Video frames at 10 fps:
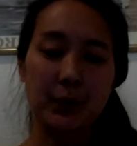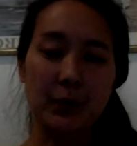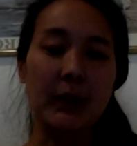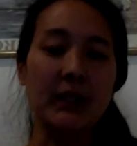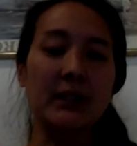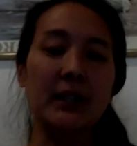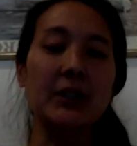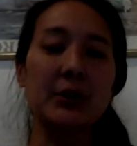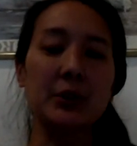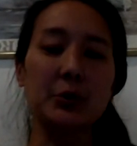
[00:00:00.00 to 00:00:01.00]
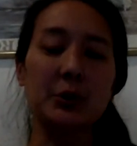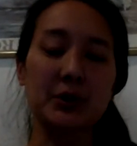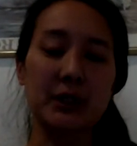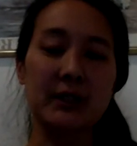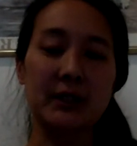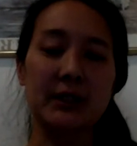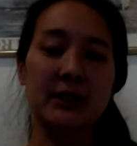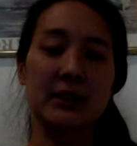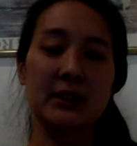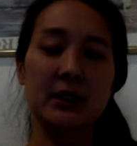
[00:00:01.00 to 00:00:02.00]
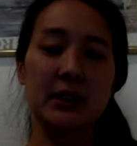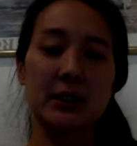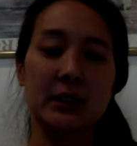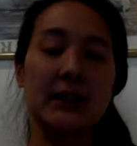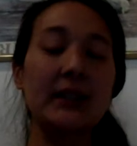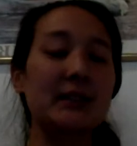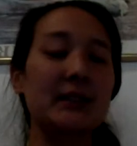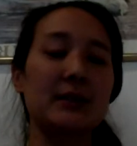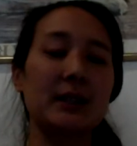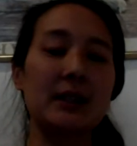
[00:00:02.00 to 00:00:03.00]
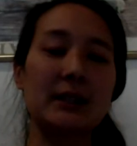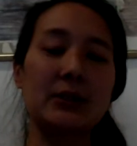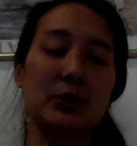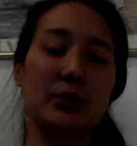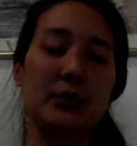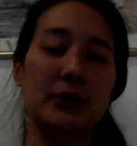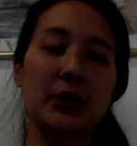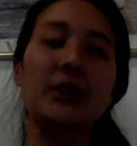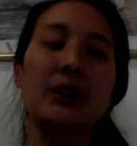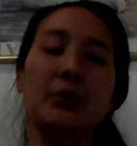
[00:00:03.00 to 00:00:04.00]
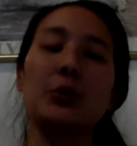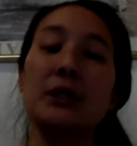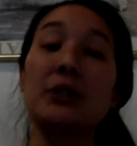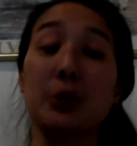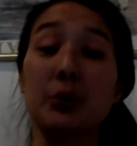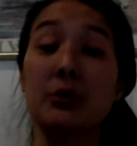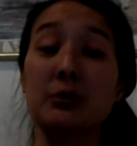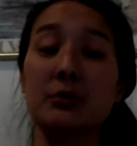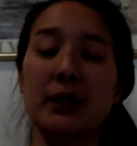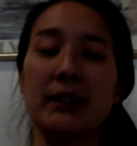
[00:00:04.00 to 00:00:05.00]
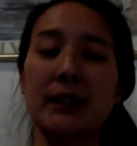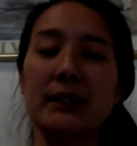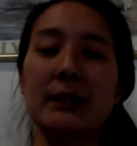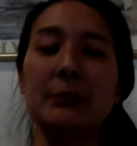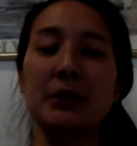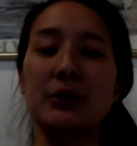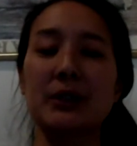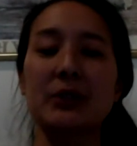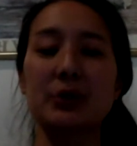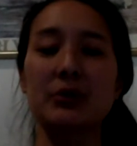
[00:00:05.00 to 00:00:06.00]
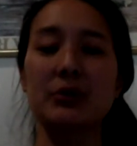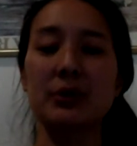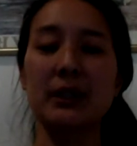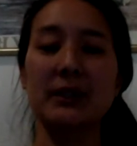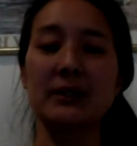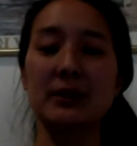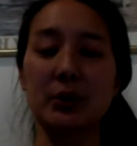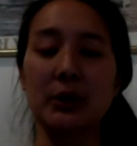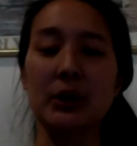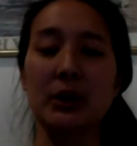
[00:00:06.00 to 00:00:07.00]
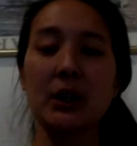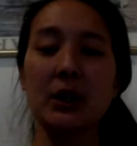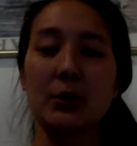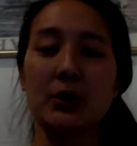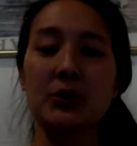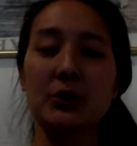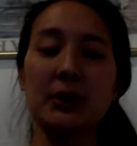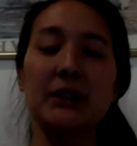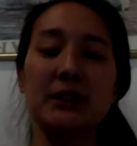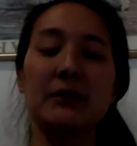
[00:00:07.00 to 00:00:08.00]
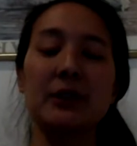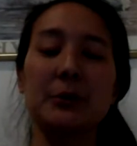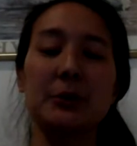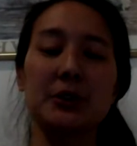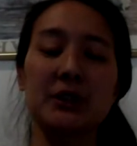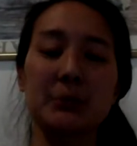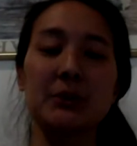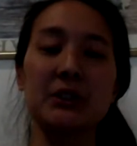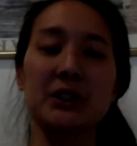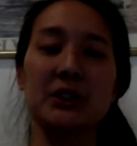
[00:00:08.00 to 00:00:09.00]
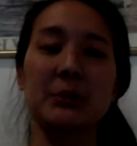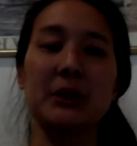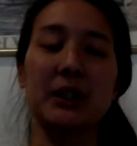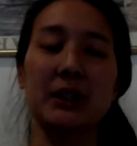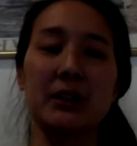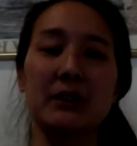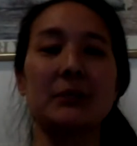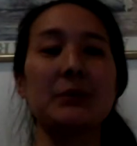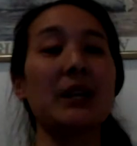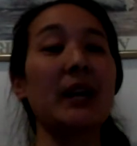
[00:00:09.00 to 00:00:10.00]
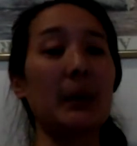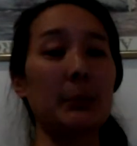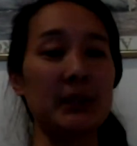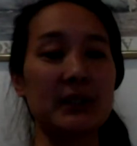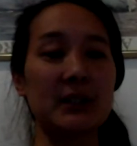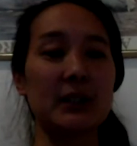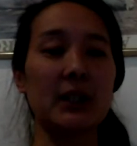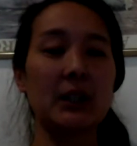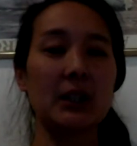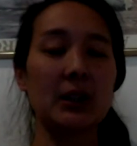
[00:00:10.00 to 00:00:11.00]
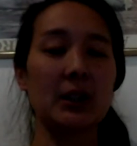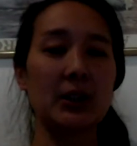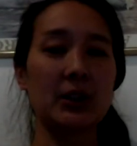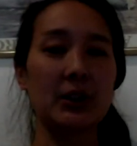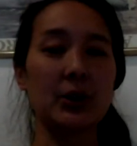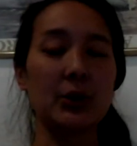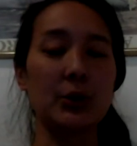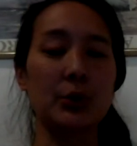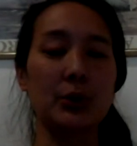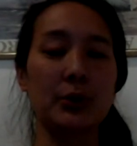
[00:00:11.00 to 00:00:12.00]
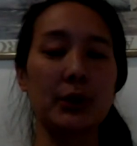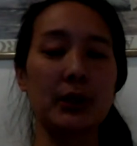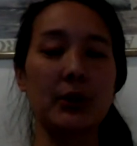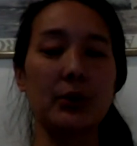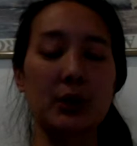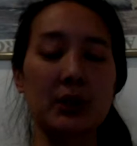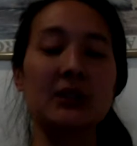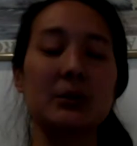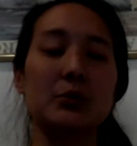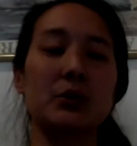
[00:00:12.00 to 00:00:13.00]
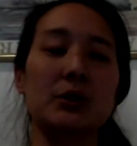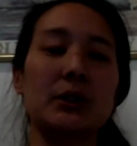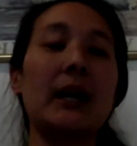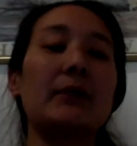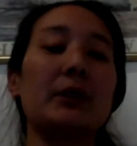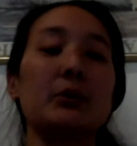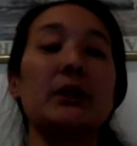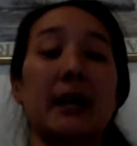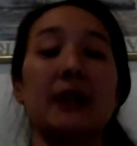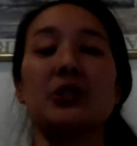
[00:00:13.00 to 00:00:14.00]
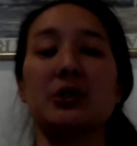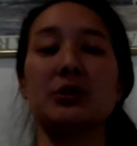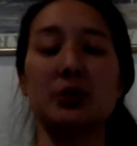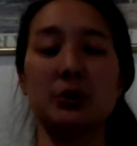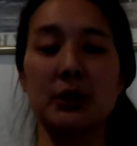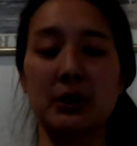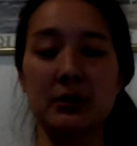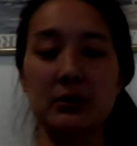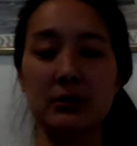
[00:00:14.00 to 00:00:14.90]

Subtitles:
Maintaining homeostasis is sort of like you think of more internal, right? Like keeping your internal things going, whereas responding to the environment could simply just be that if something happens, that the organism will have a reaction to it.